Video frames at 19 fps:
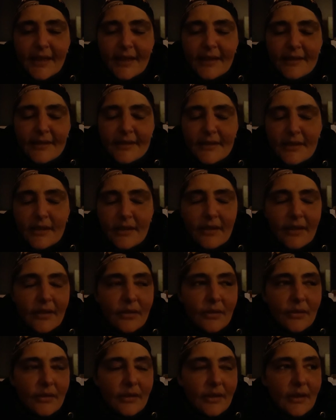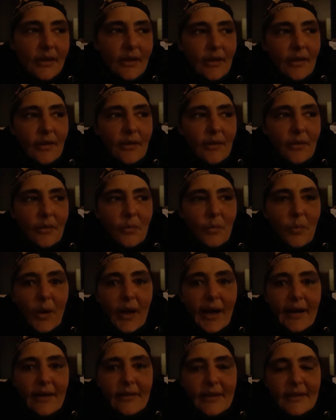So I thought, wow,
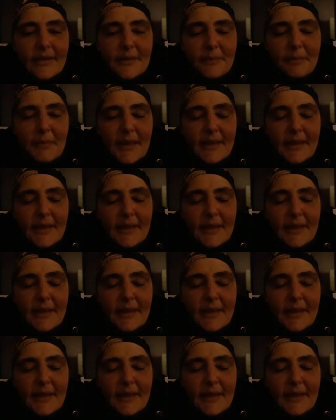that's amazing.